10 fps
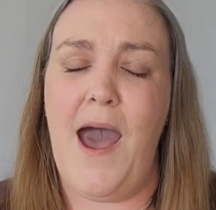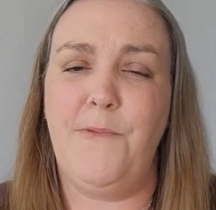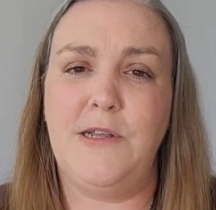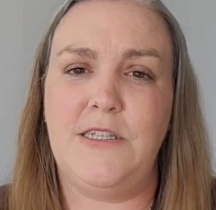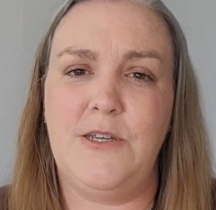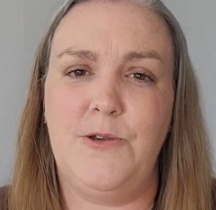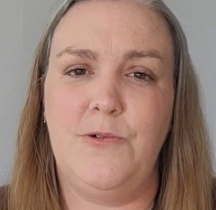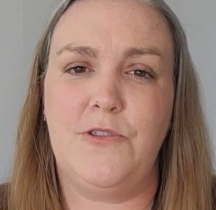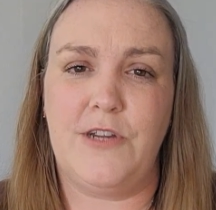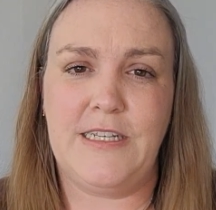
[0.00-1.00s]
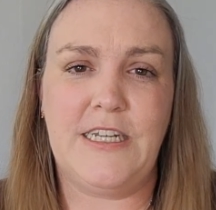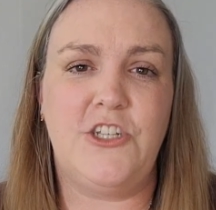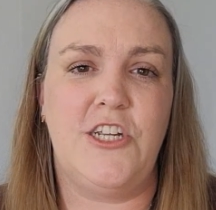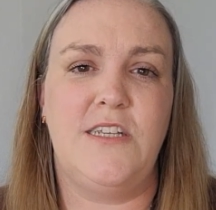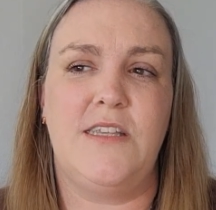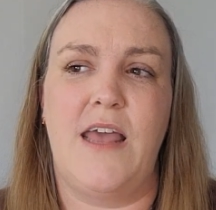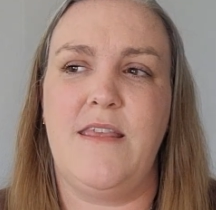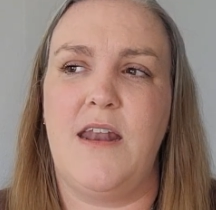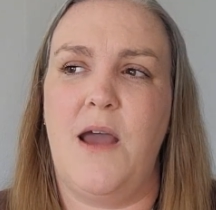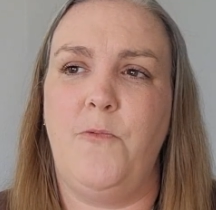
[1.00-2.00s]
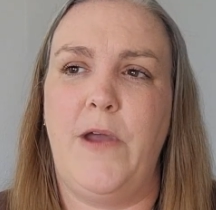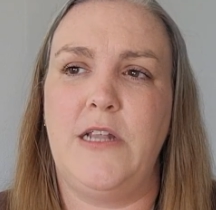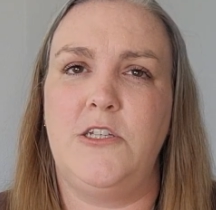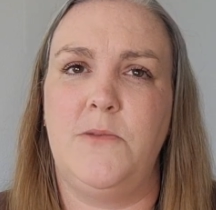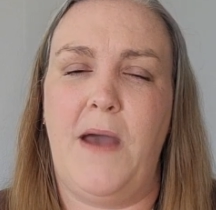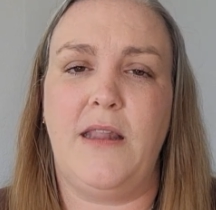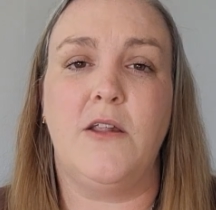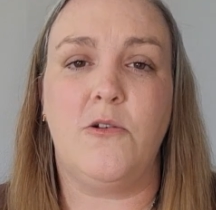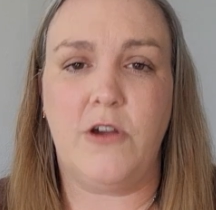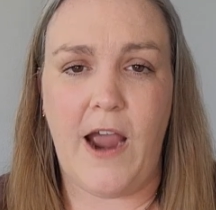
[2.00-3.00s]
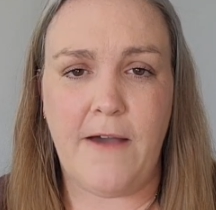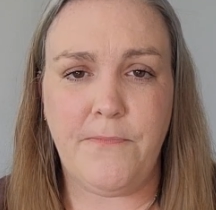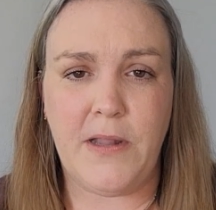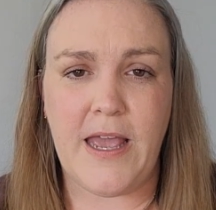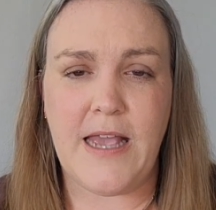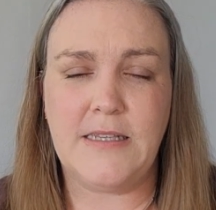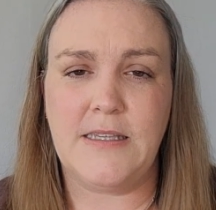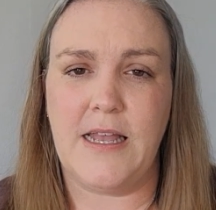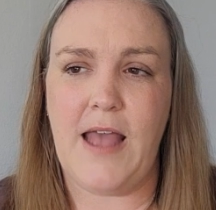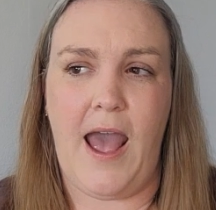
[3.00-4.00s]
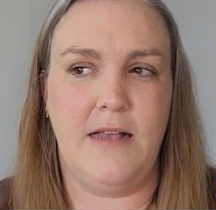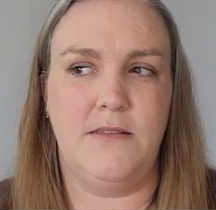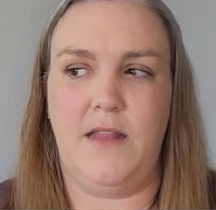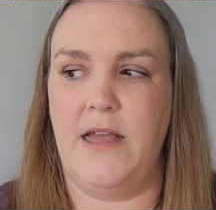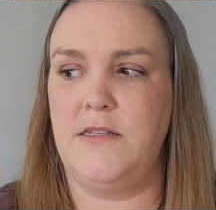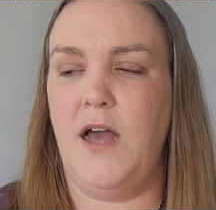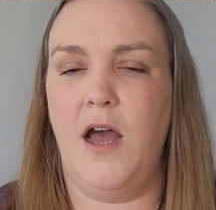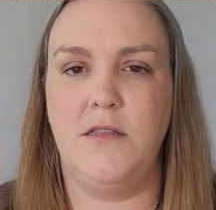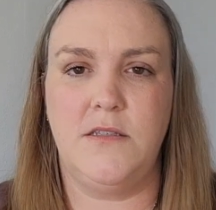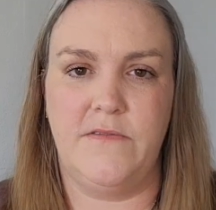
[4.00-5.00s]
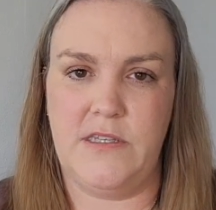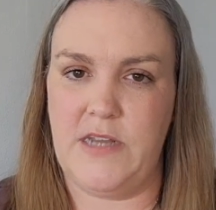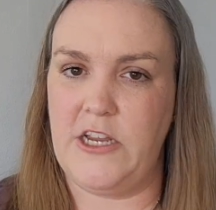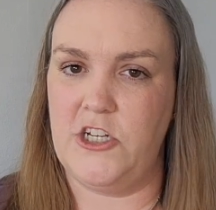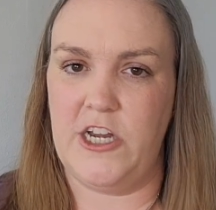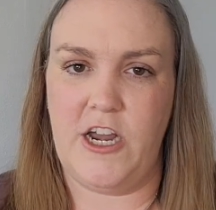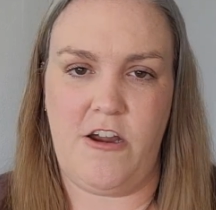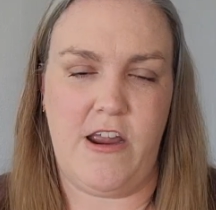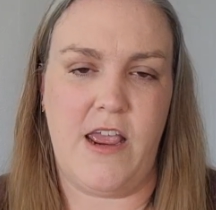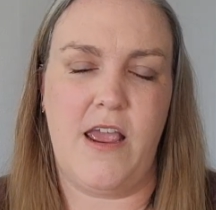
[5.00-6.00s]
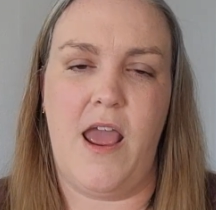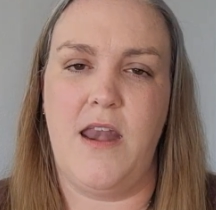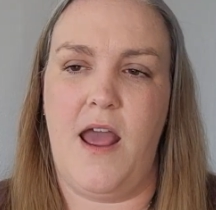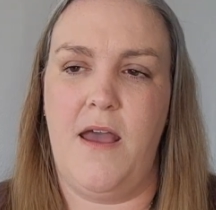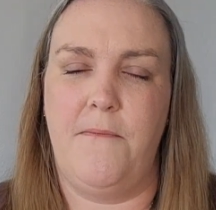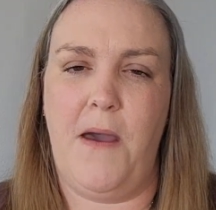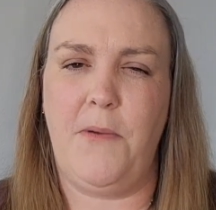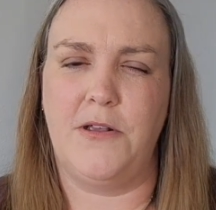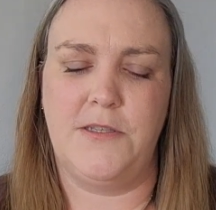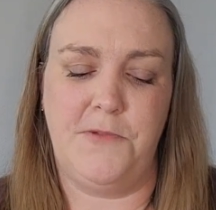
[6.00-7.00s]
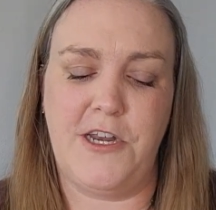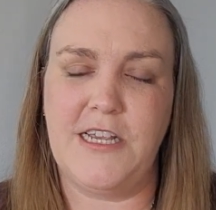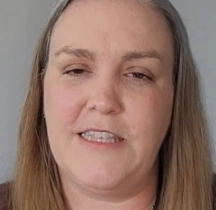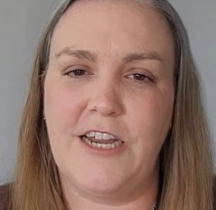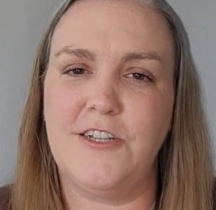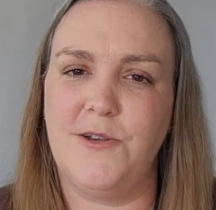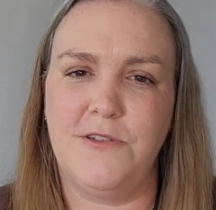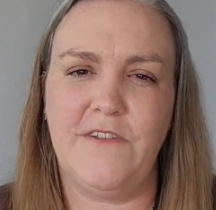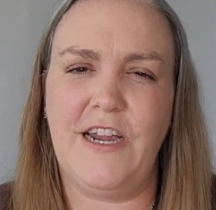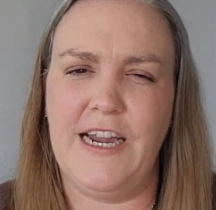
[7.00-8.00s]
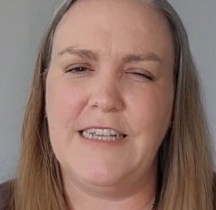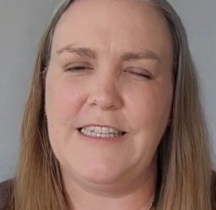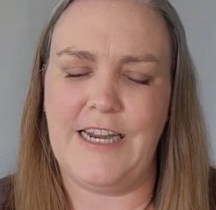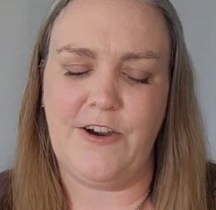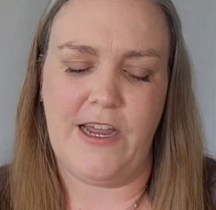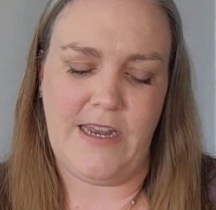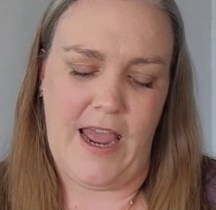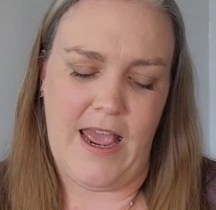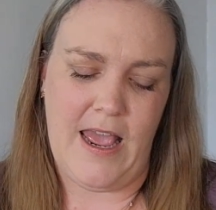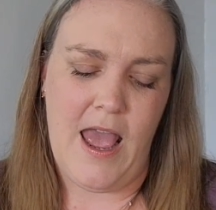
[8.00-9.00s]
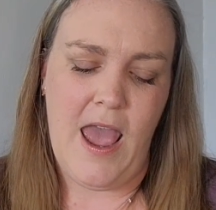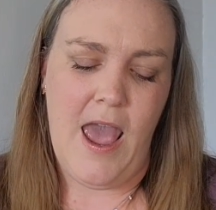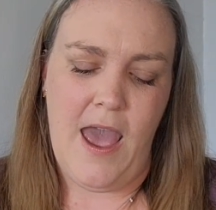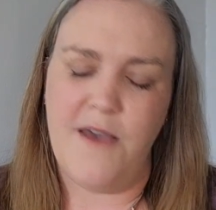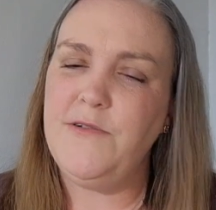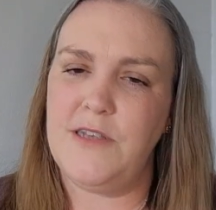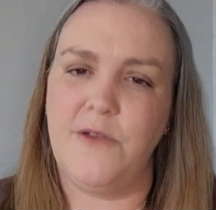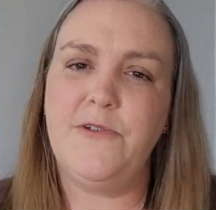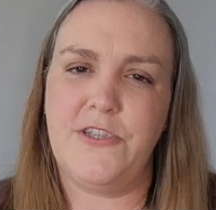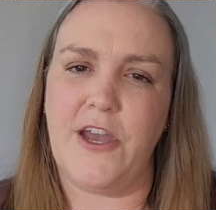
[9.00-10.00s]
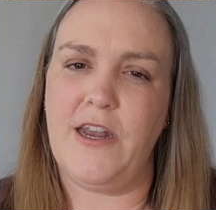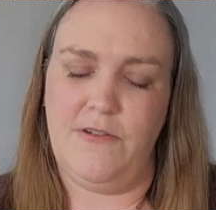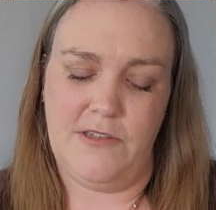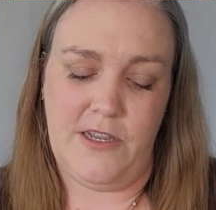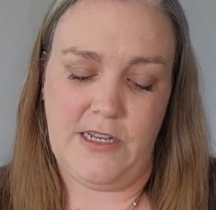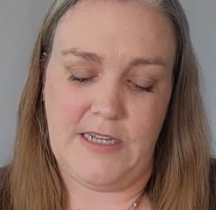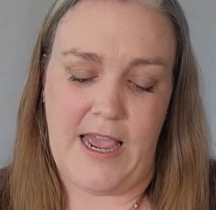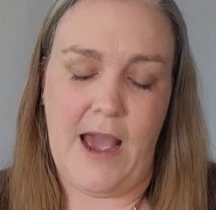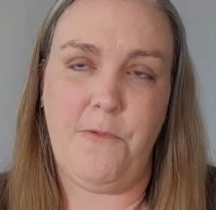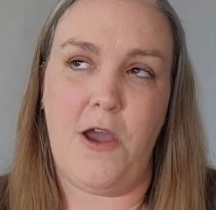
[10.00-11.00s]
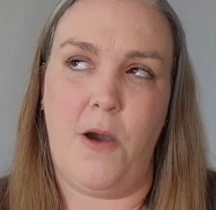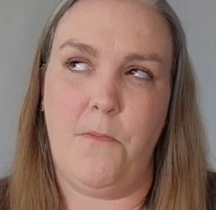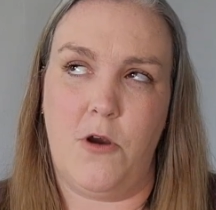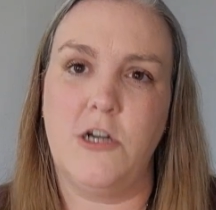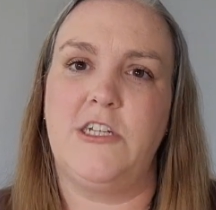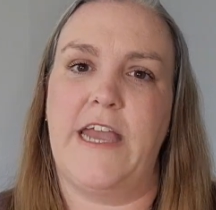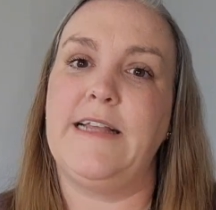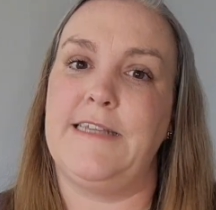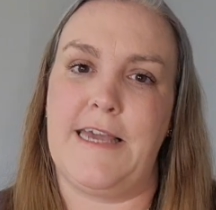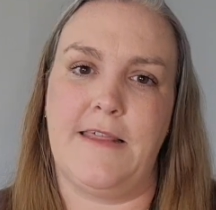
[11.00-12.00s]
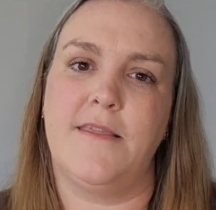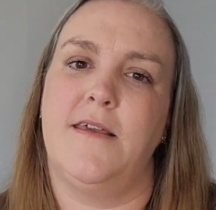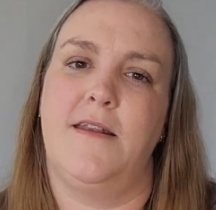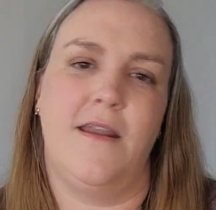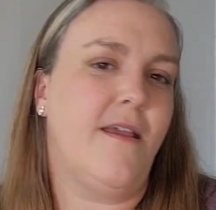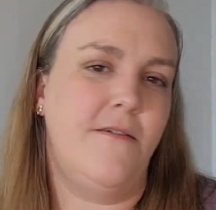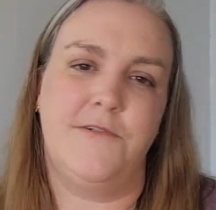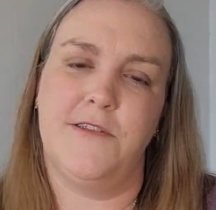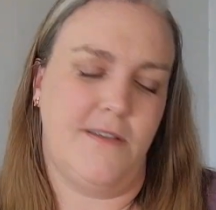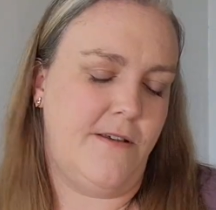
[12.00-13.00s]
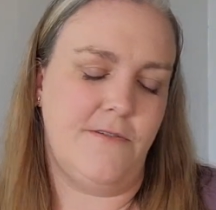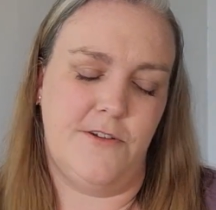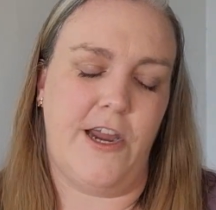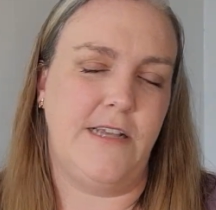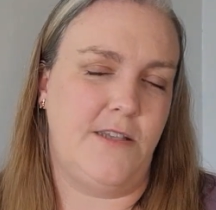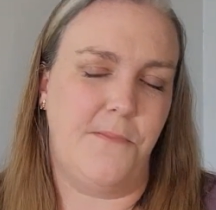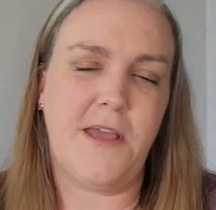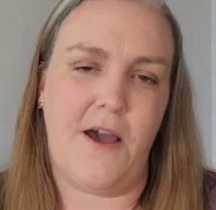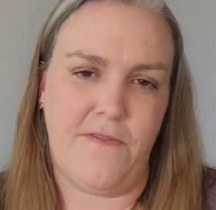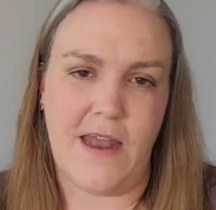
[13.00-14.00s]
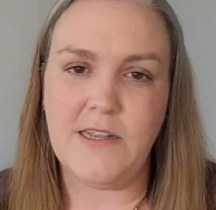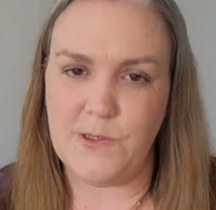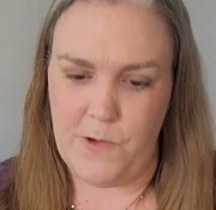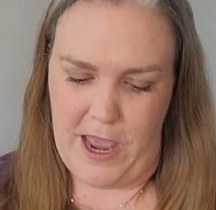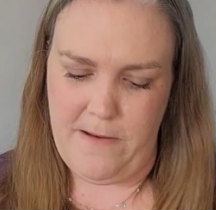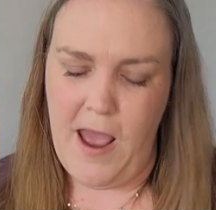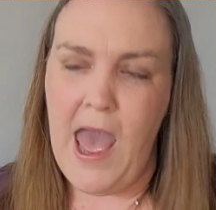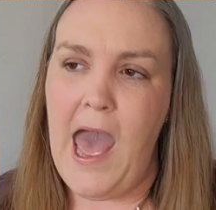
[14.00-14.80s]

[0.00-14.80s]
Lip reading: I went to 3 Stitches, and then I went to my little craft place. It has like tons of stationery, and I bought some goodies there. So it was very a Sarah day. It was good. It was a good day. I went on March 18th, and it was great. So I'm gonna count that as a win.